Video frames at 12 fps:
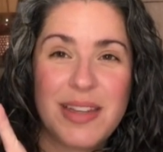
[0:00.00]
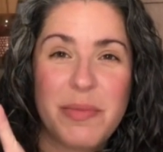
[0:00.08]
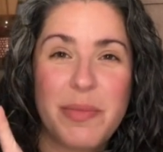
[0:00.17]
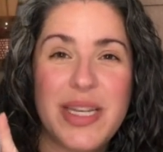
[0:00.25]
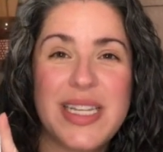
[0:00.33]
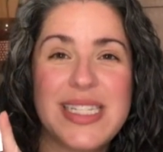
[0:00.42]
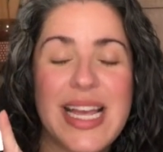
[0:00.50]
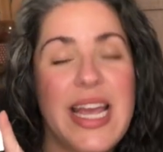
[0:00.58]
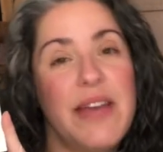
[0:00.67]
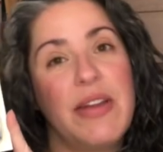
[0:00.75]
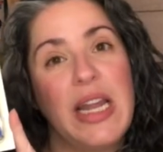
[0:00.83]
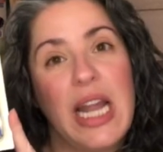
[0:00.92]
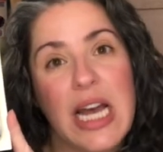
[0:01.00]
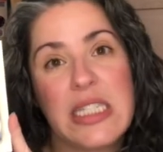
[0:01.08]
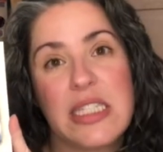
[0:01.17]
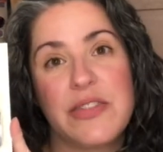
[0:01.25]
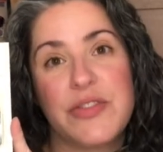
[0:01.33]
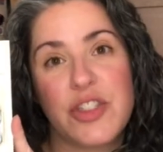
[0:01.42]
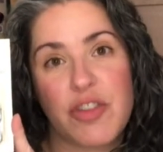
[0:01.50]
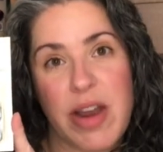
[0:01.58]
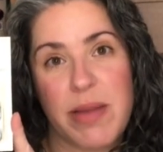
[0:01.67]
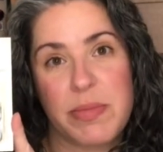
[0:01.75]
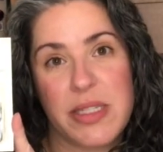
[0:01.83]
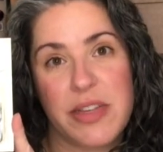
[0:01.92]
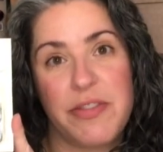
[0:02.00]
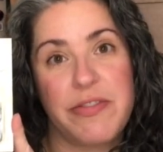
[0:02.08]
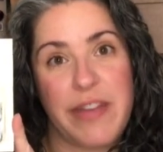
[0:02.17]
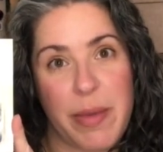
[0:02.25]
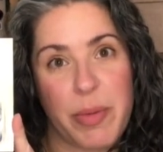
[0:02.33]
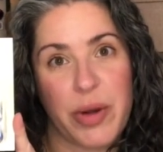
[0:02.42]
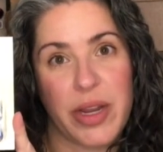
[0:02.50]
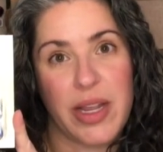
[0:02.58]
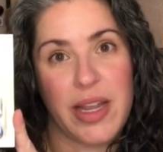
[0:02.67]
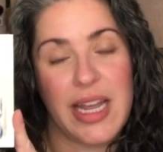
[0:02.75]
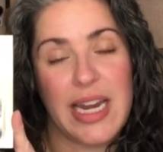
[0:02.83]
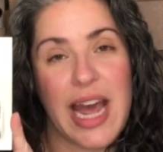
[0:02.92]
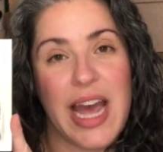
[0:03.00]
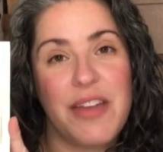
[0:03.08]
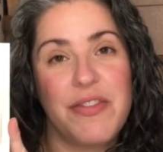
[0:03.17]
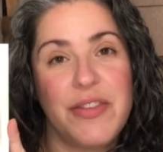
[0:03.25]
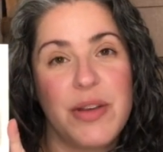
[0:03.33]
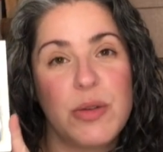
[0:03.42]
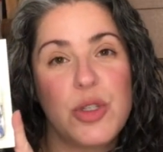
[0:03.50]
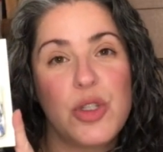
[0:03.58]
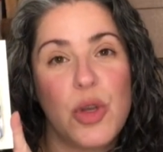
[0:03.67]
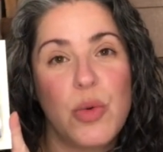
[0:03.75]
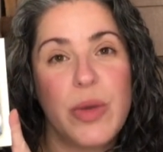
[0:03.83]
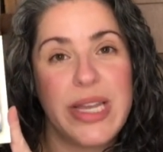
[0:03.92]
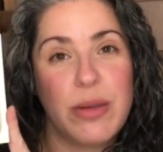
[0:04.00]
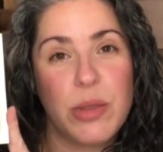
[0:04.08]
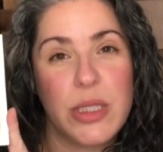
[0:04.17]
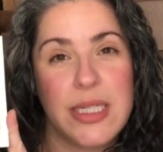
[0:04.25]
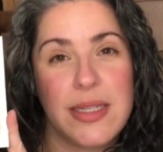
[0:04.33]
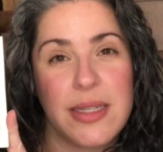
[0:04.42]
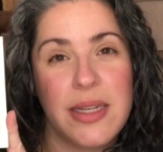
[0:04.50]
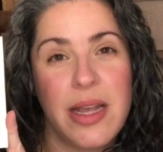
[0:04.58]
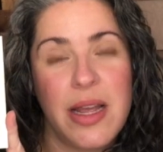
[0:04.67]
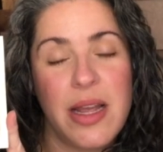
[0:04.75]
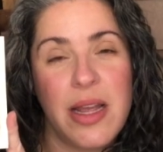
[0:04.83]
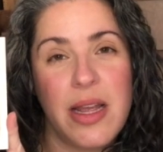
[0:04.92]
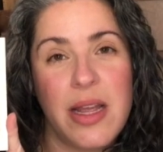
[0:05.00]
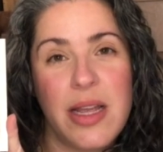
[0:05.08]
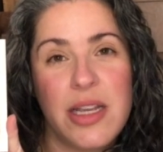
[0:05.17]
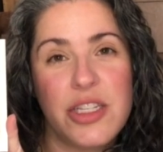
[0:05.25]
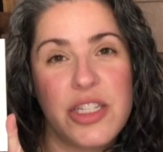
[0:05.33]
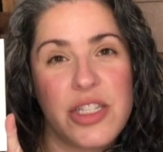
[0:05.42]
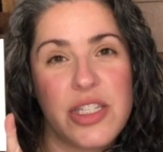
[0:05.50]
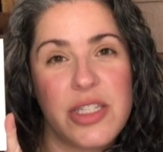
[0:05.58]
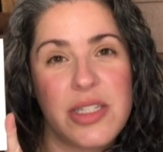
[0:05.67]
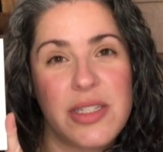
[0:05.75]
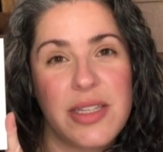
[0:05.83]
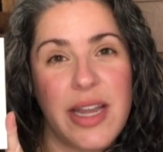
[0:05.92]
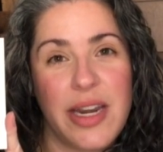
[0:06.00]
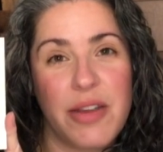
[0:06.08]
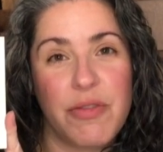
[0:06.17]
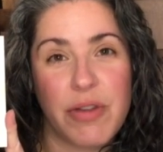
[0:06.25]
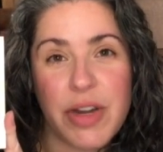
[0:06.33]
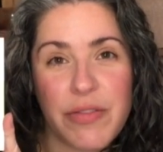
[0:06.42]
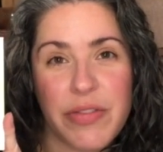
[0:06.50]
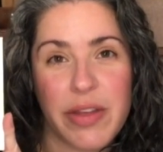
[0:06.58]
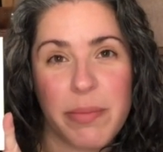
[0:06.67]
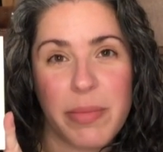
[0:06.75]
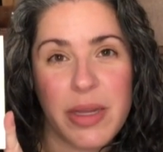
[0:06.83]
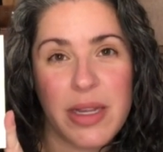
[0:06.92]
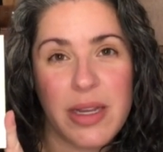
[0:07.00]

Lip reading: because I have lots of scraps of fabric and I feel so guilty just getting rid of them.